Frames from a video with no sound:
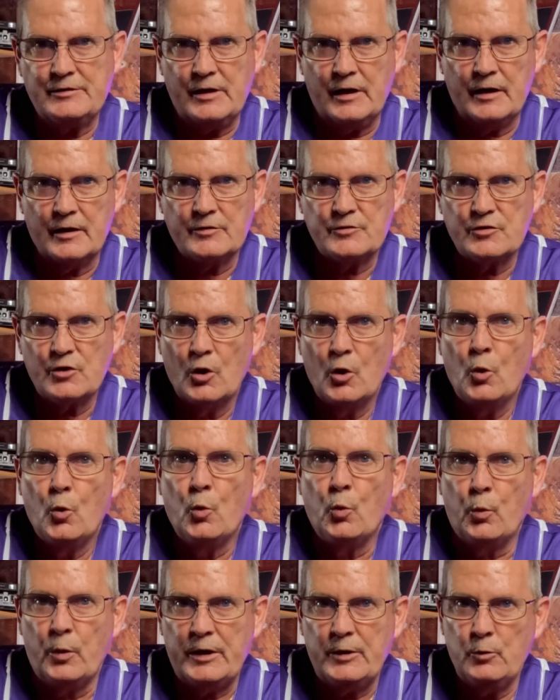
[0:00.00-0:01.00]
yes,
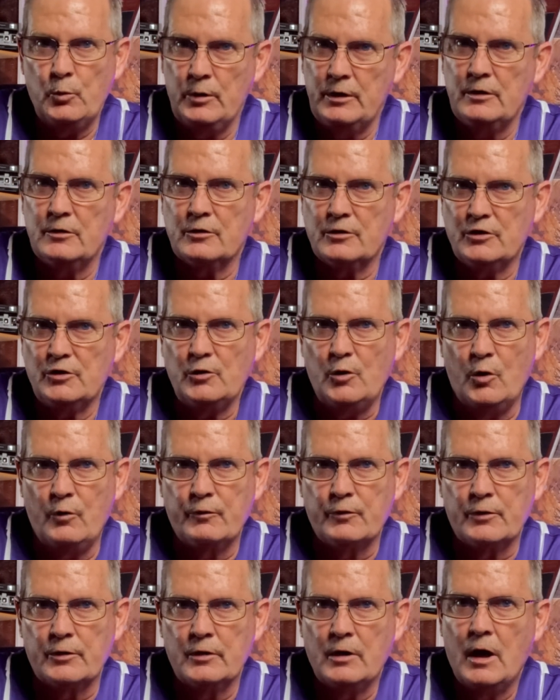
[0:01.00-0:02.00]
we will go
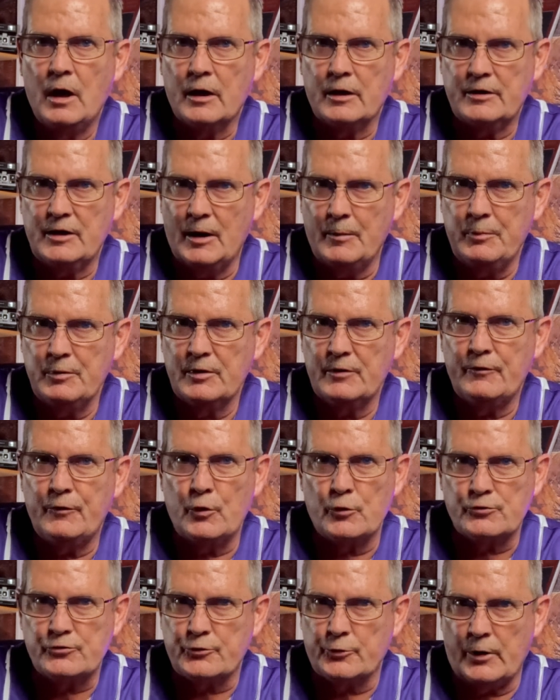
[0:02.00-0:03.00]
over a couple of
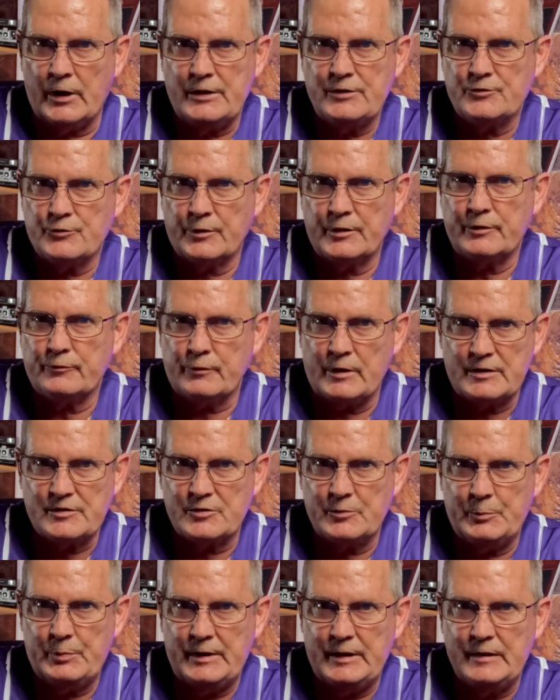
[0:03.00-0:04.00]
those great drink
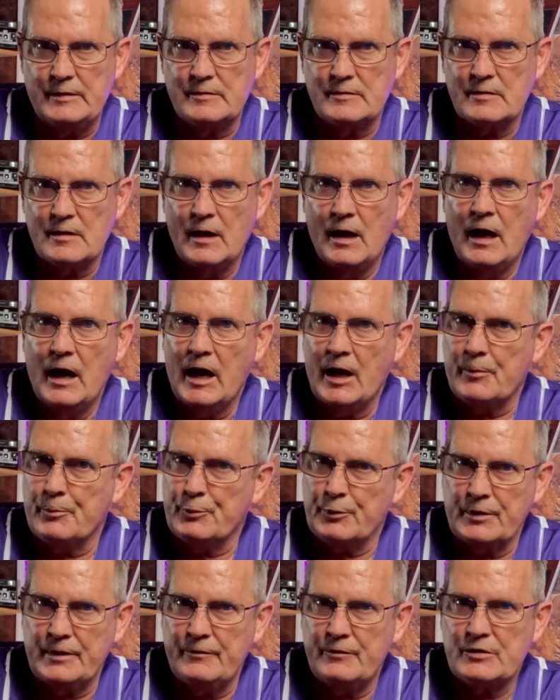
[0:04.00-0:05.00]
recipes I
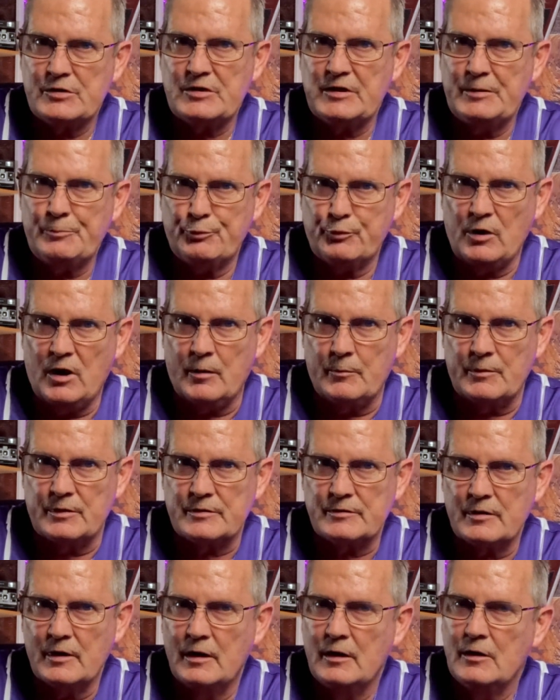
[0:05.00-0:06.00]
previously promised.